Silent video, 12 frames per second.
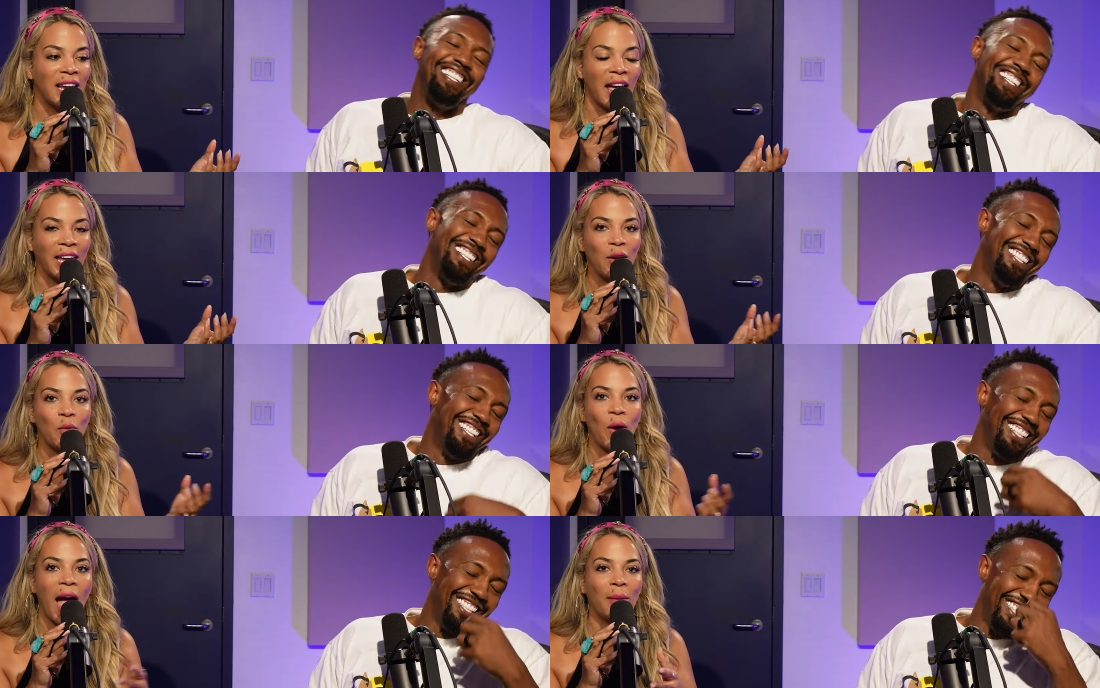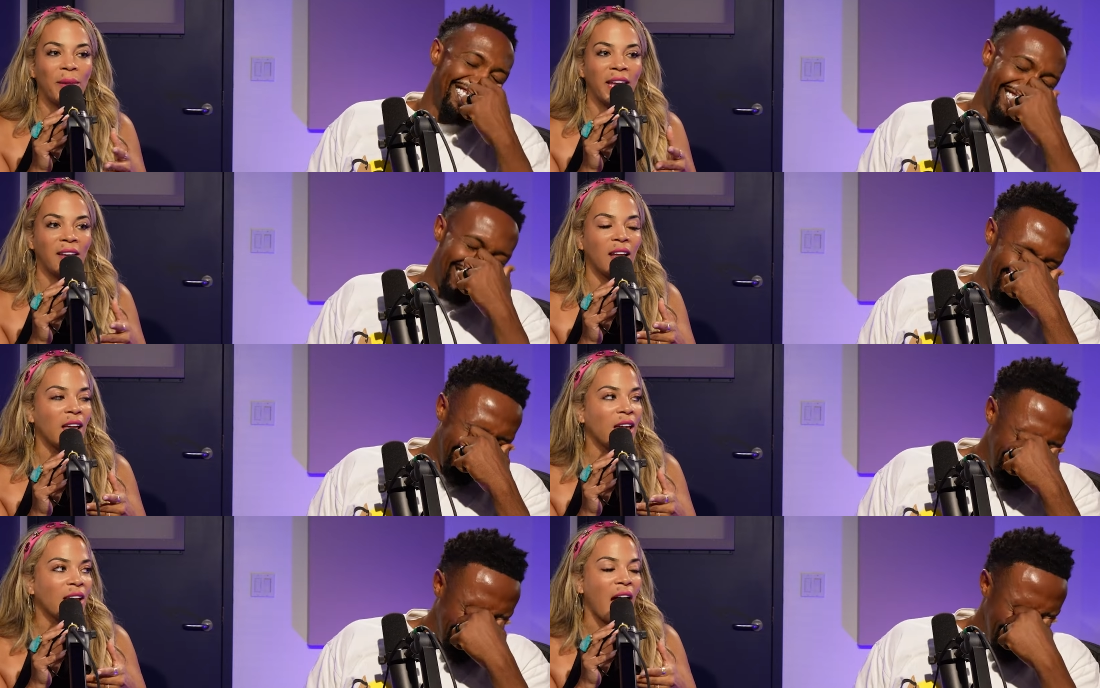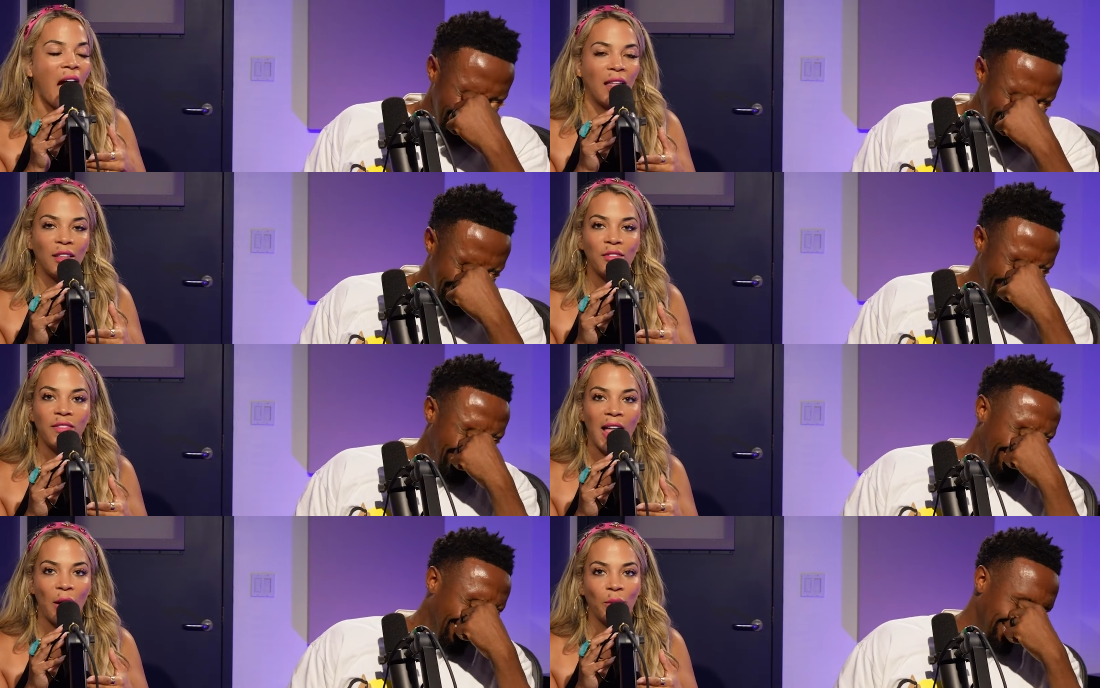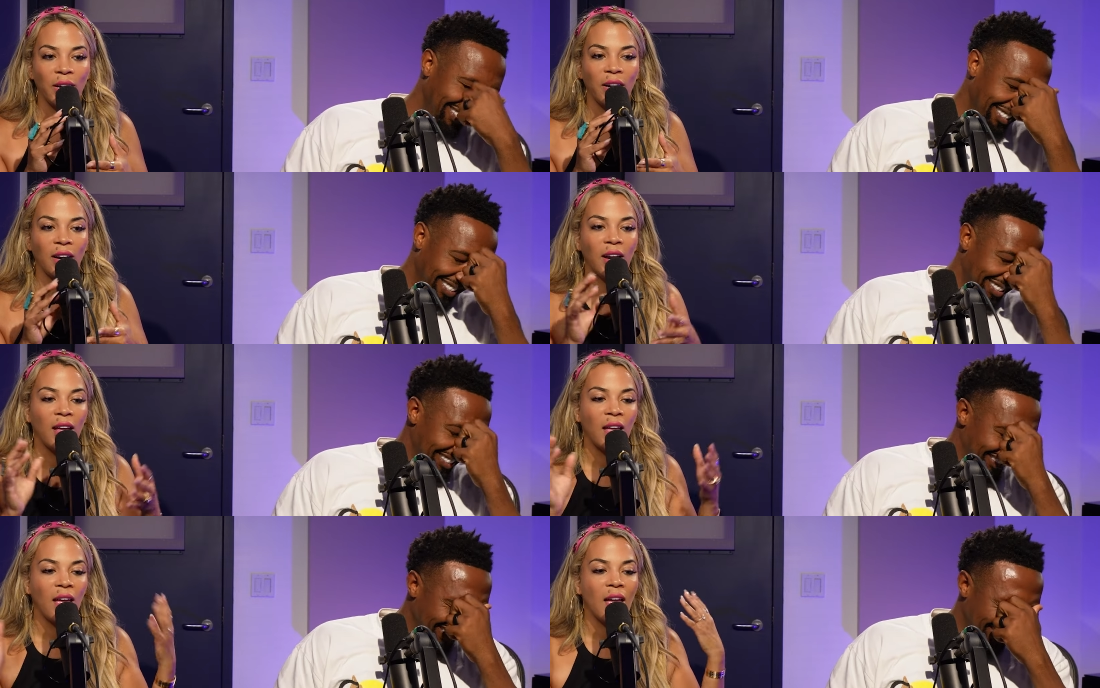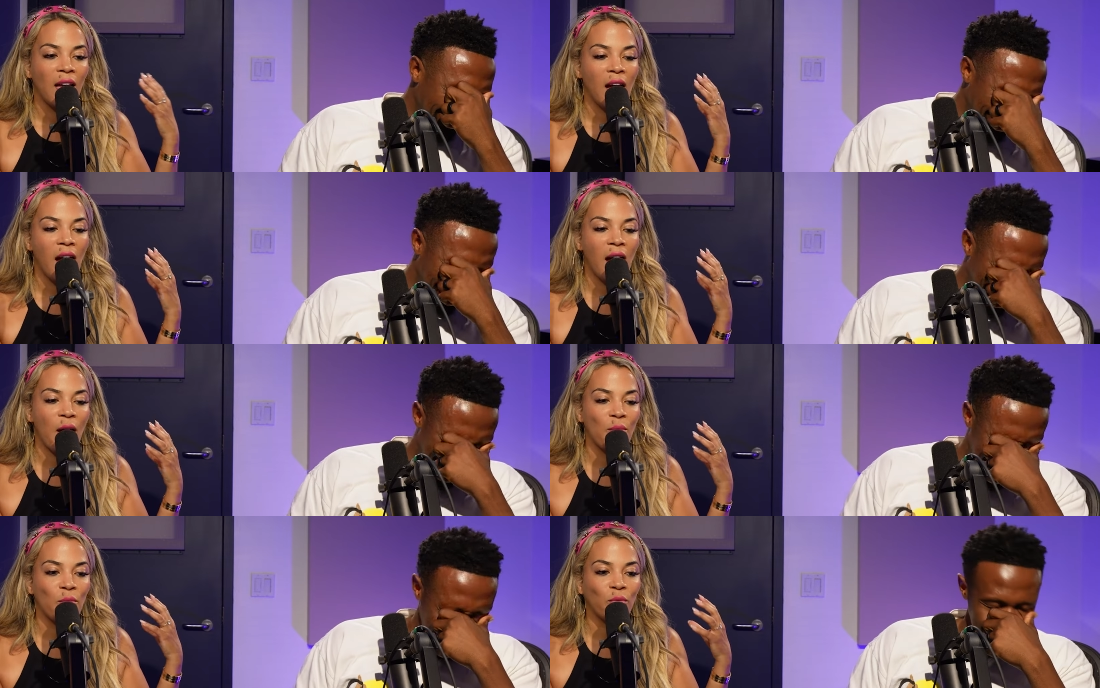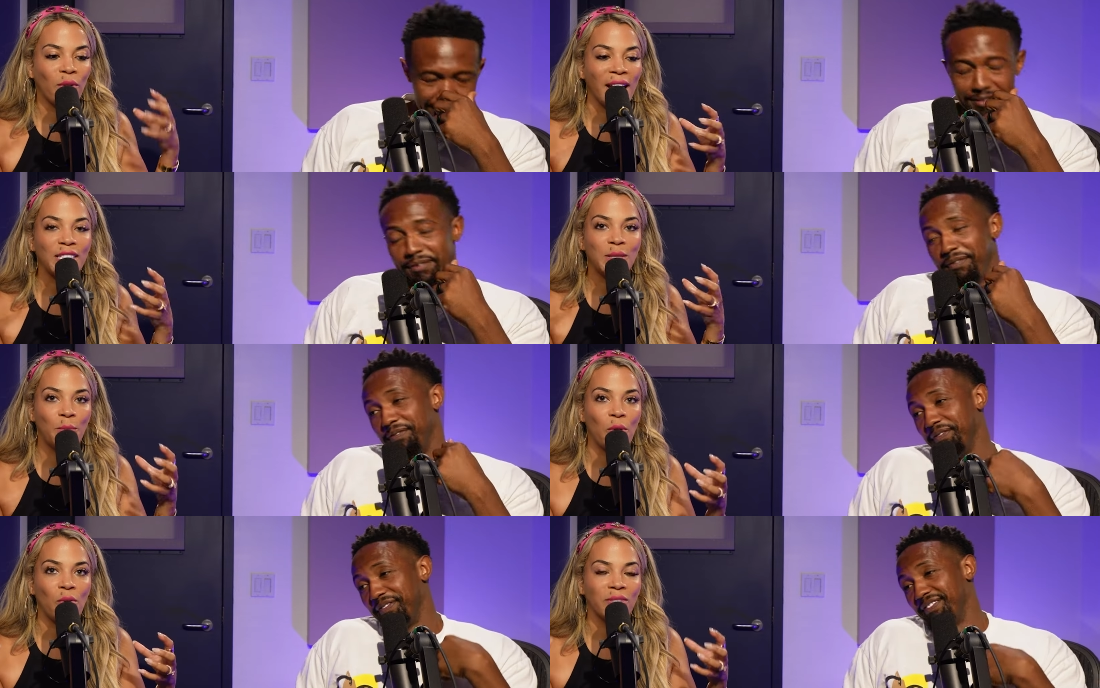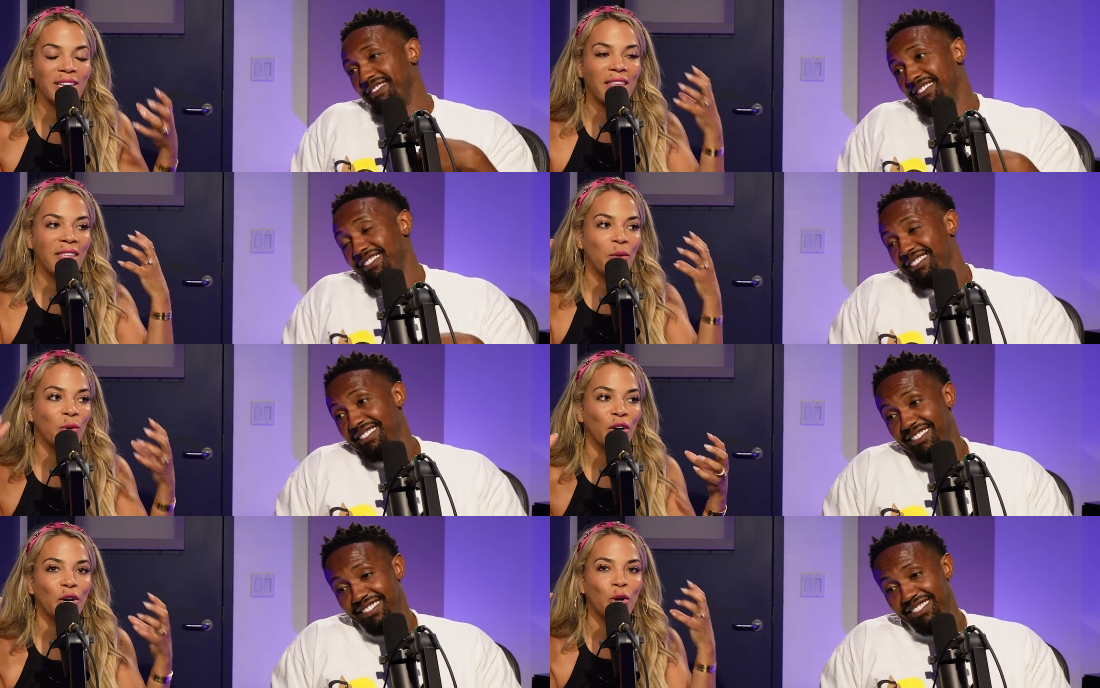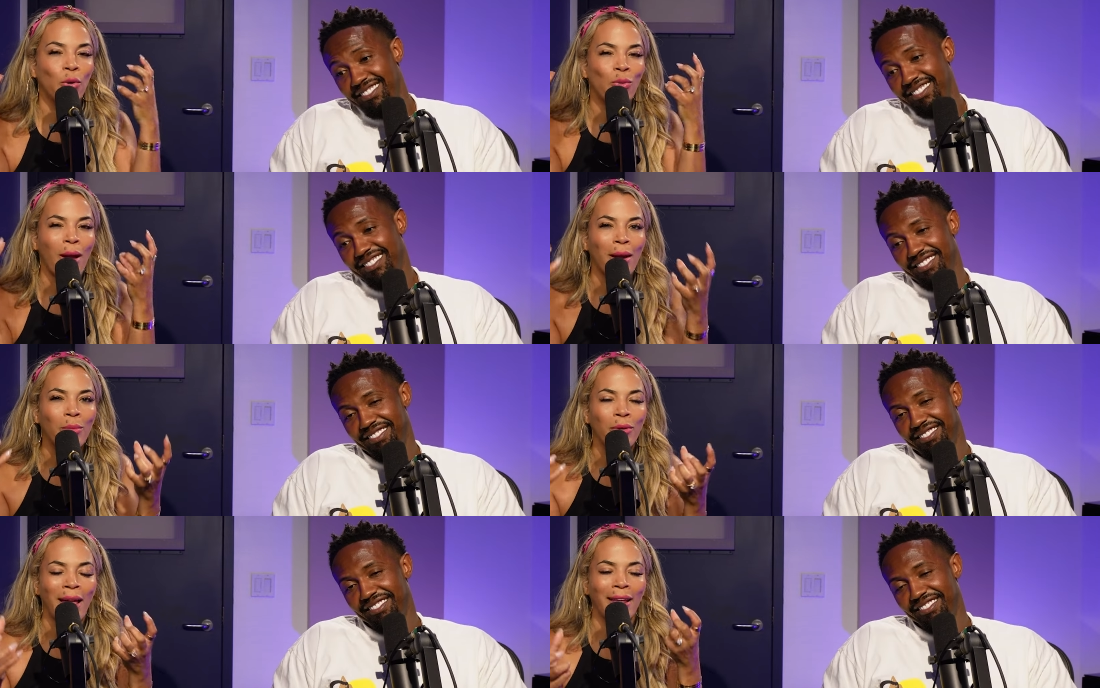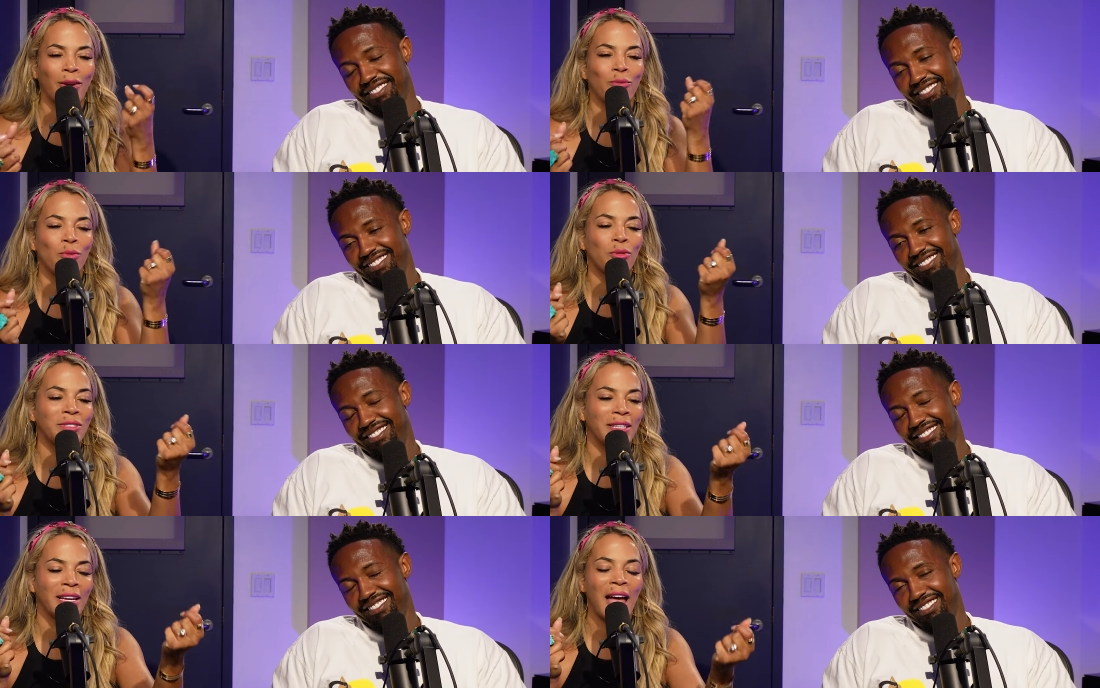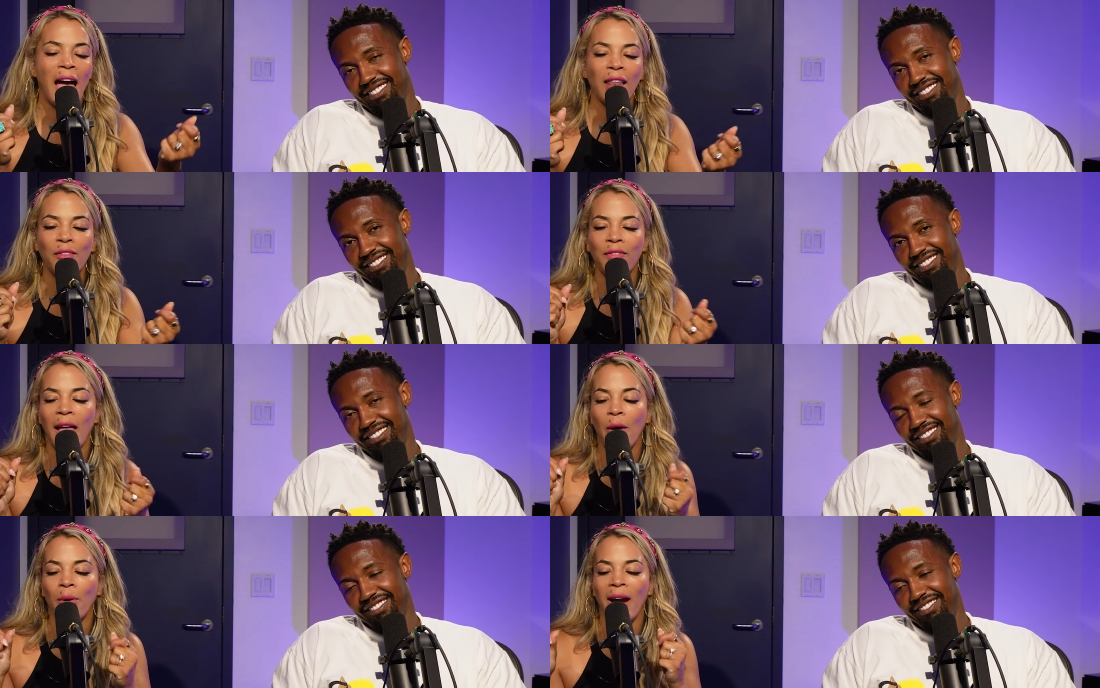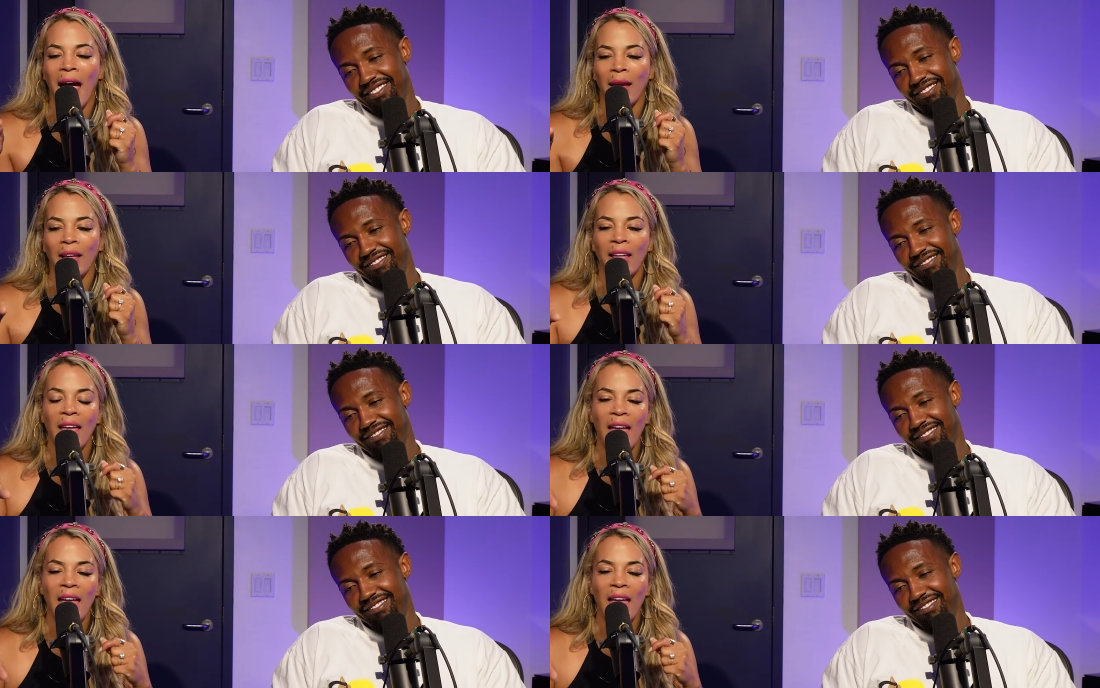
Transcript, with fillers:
Speaker 1: night I made cauliflower um, rice bowls, and they were incredible. I like roasted the cauliflower. I